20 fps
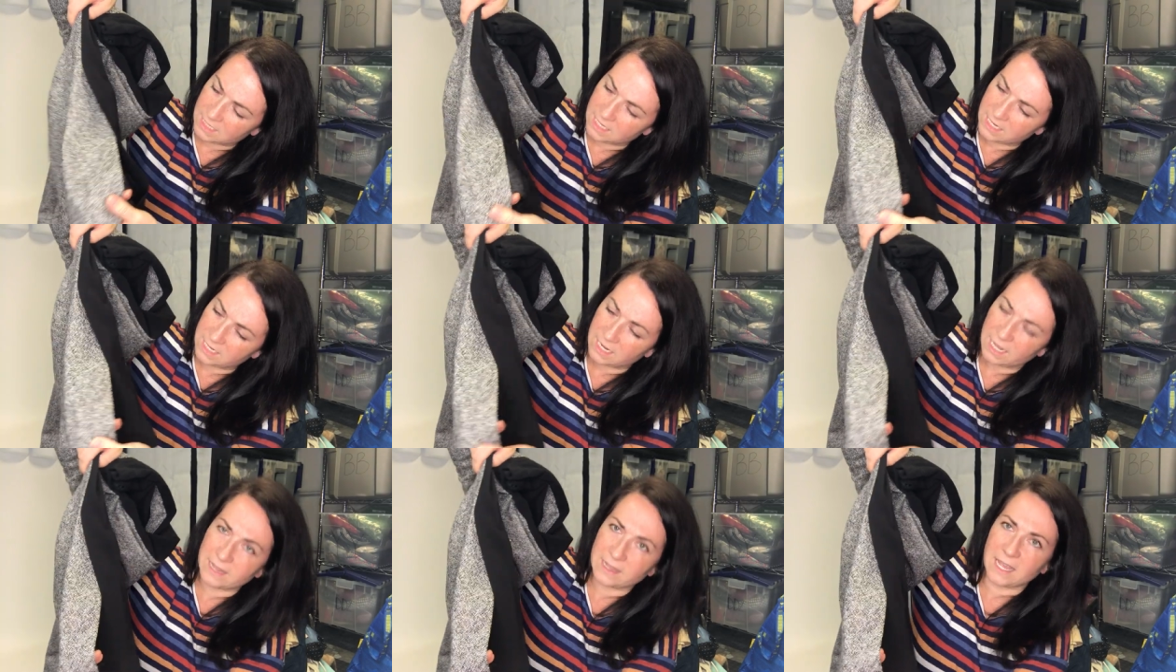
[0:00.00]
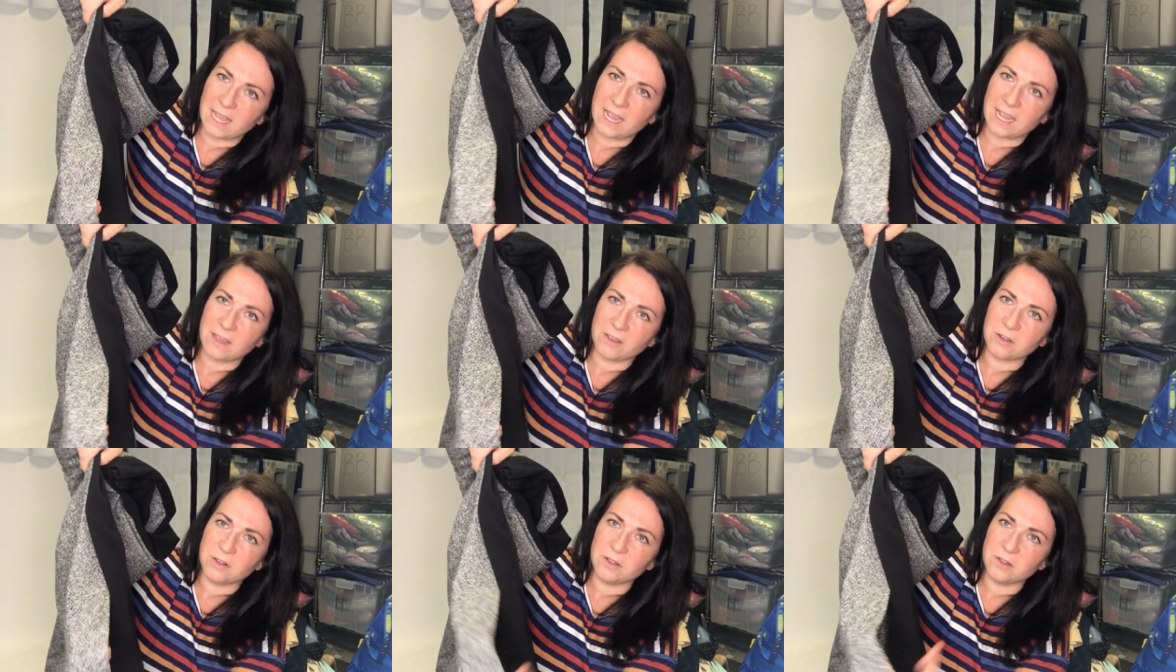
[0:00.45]
slit at the
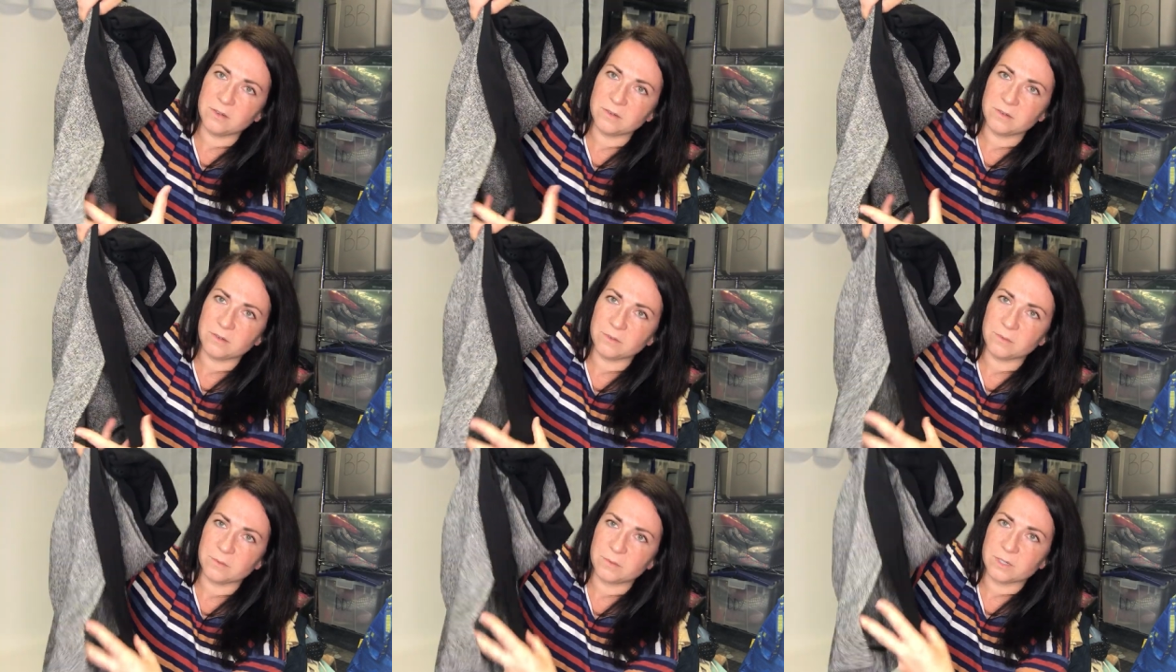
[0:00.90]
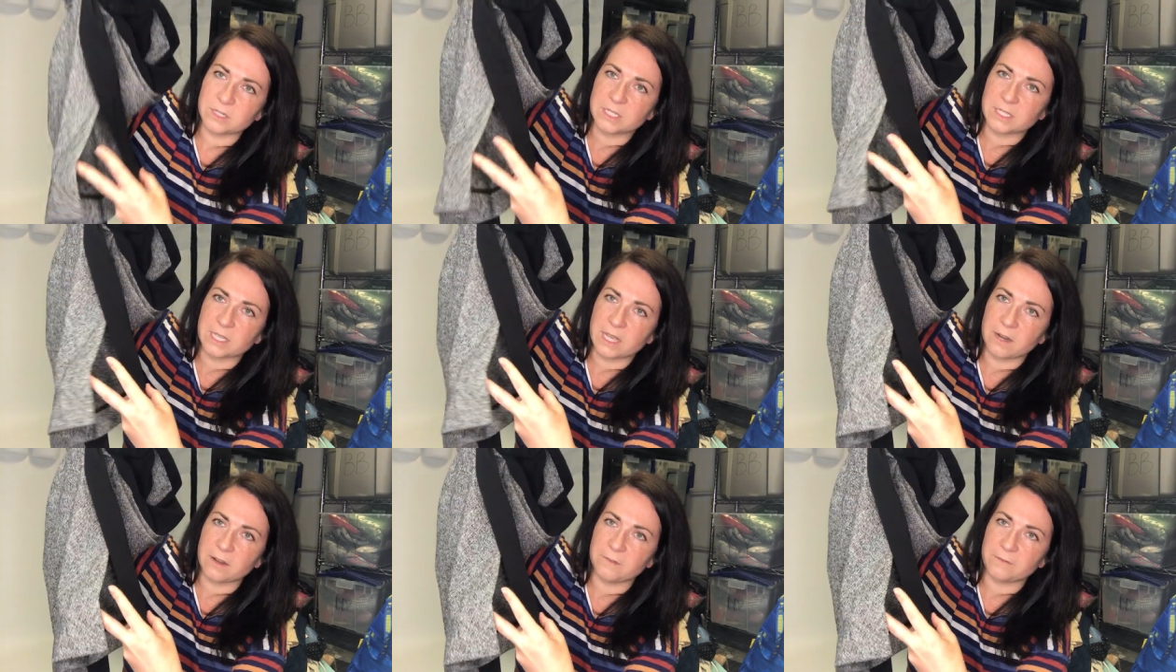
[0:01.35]
ankle, which
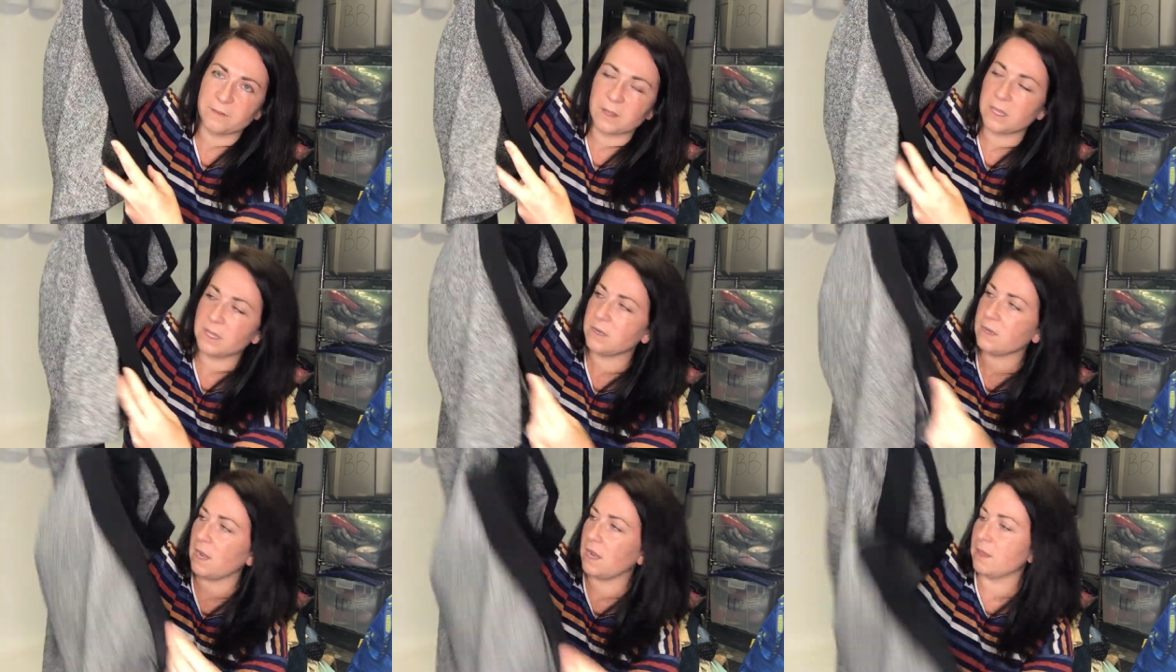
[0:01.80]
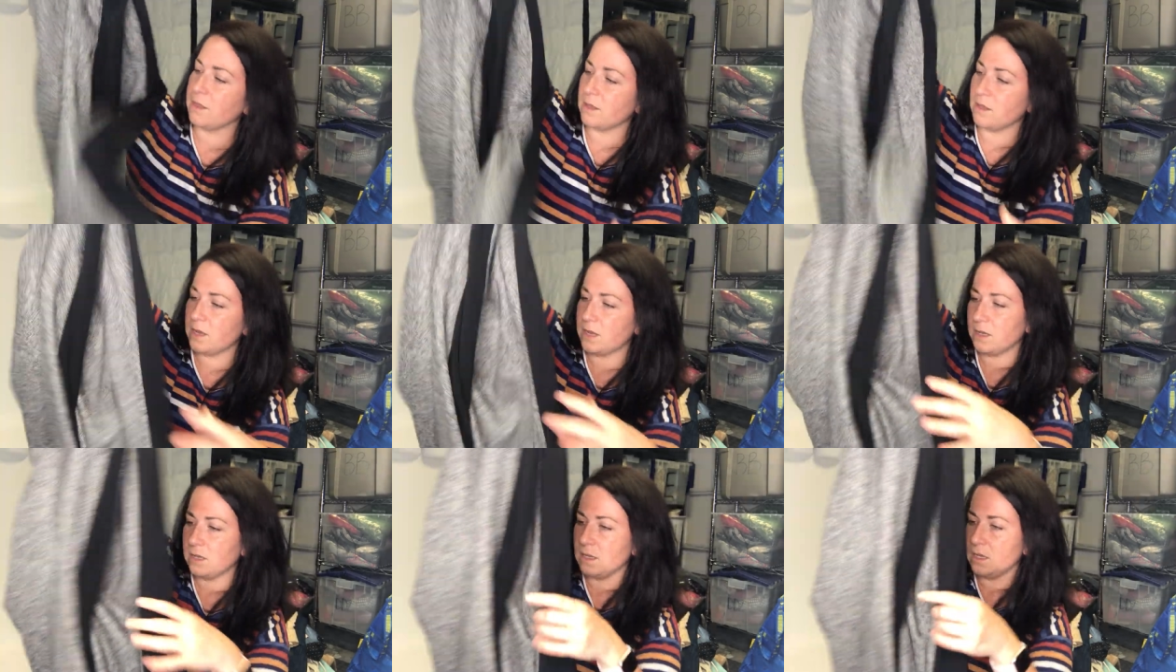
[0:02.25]
is kind of fun, I
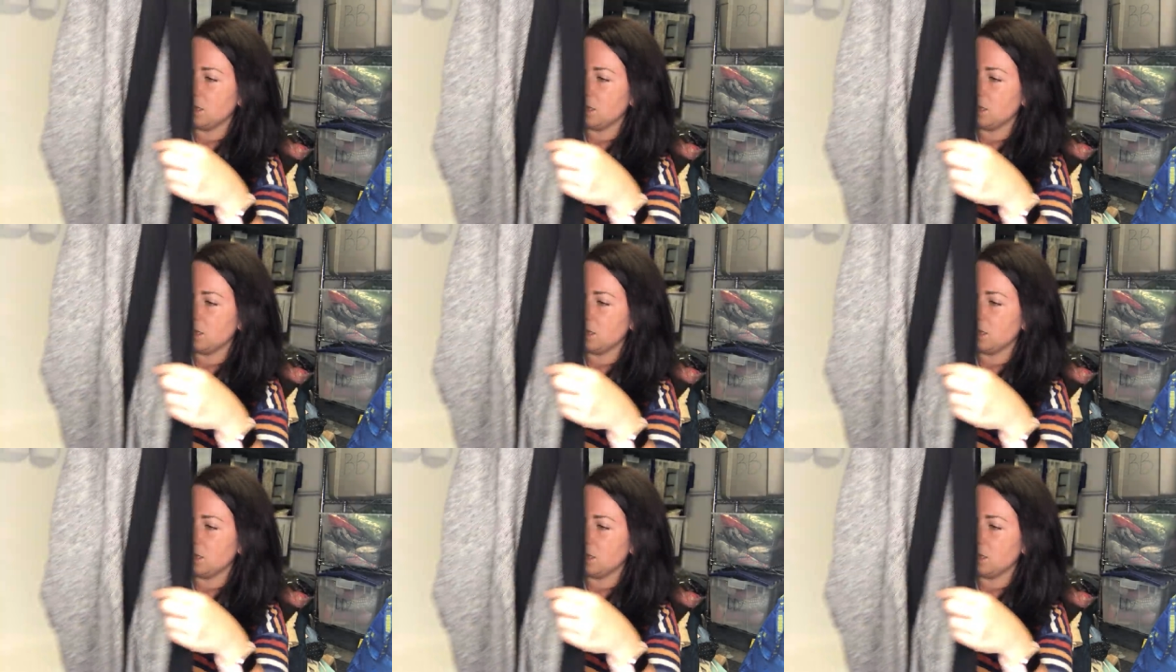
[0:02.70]
thought.